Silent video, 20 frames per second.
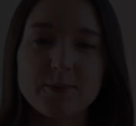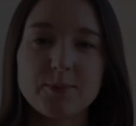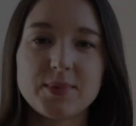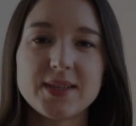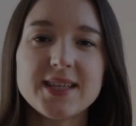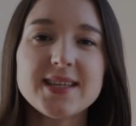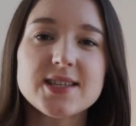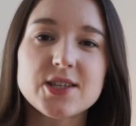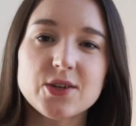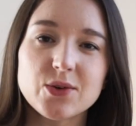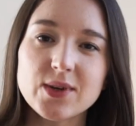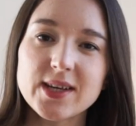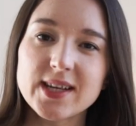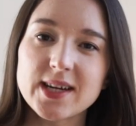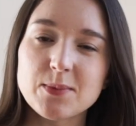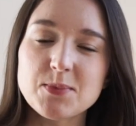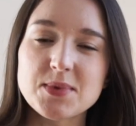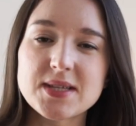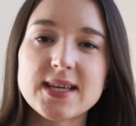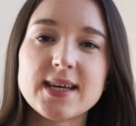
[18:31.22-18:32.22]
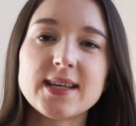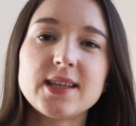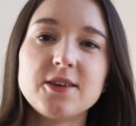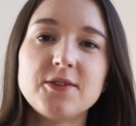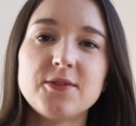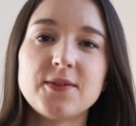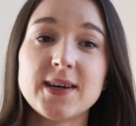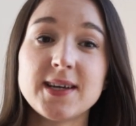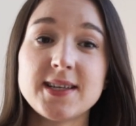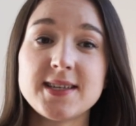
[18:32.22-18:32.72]
Please don't get upset
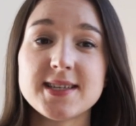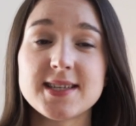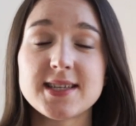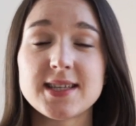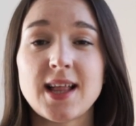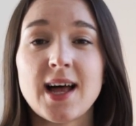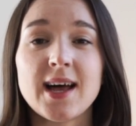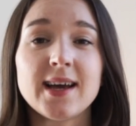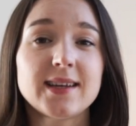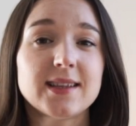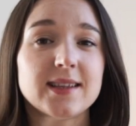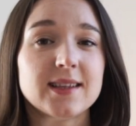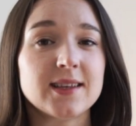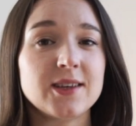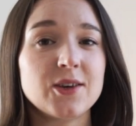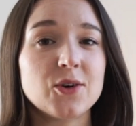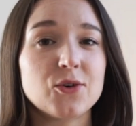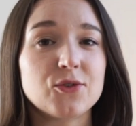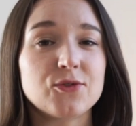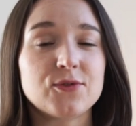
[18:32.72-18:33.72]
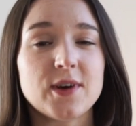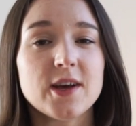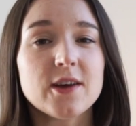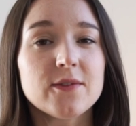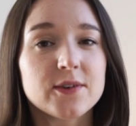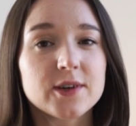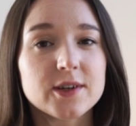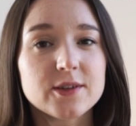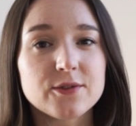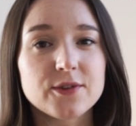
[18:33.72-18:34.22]
if I disliked your
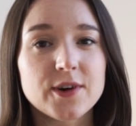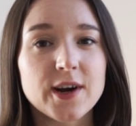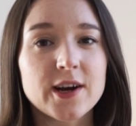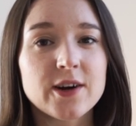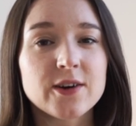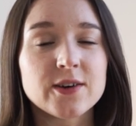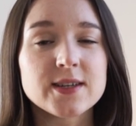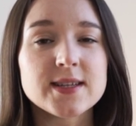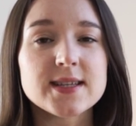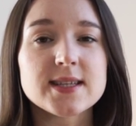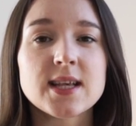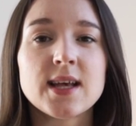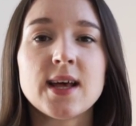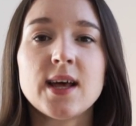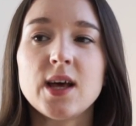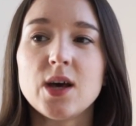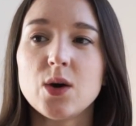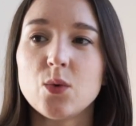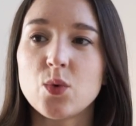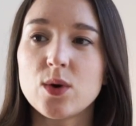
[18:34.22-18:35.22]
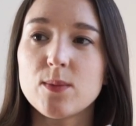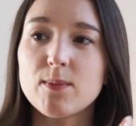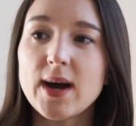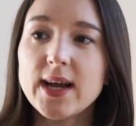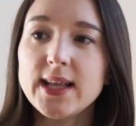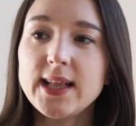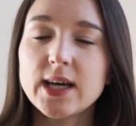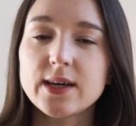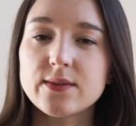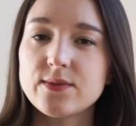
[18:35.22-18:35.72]
favorite fragrance. We
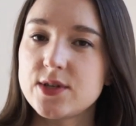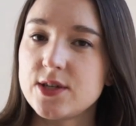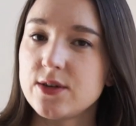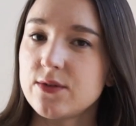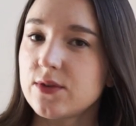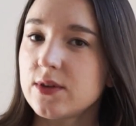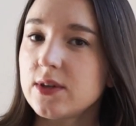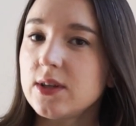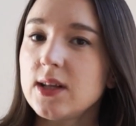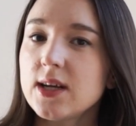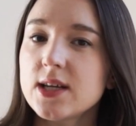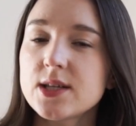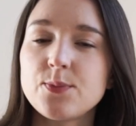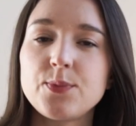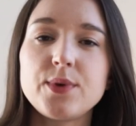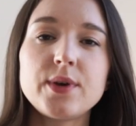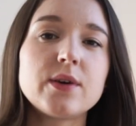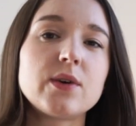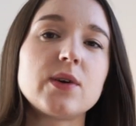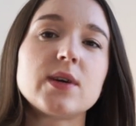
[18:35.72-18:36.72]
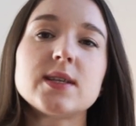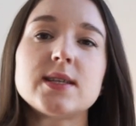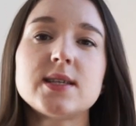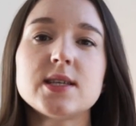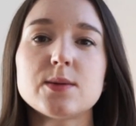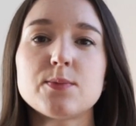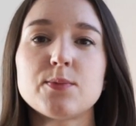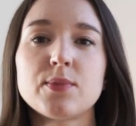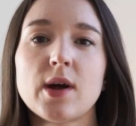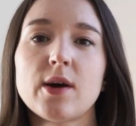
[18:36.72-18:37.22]
might have different
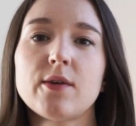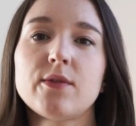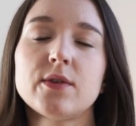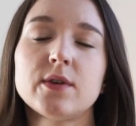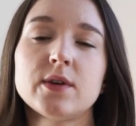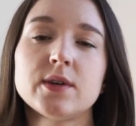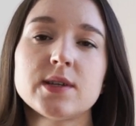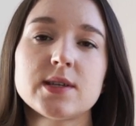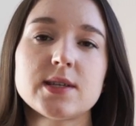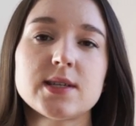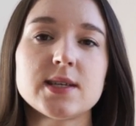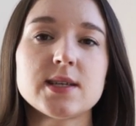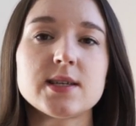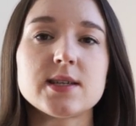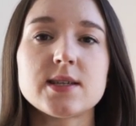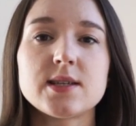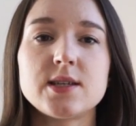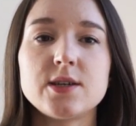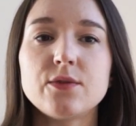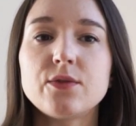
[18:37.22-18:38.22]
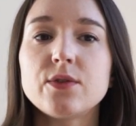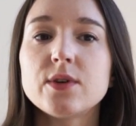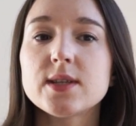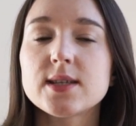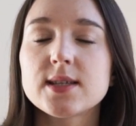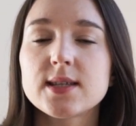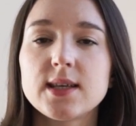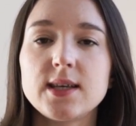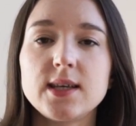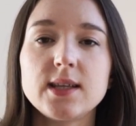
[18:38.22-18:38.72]
experiences, preferences, different
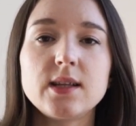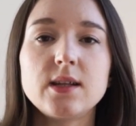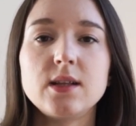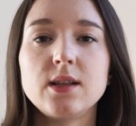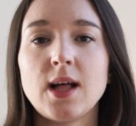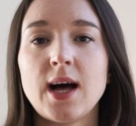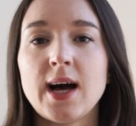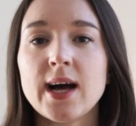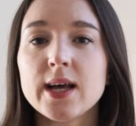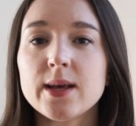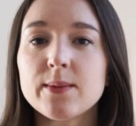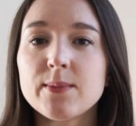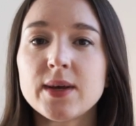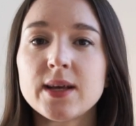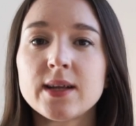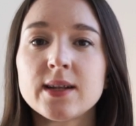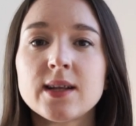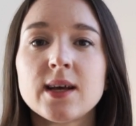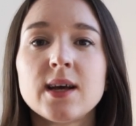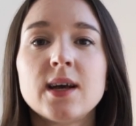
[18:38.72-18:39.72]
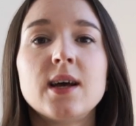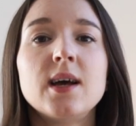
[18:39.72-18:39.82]
skin climate.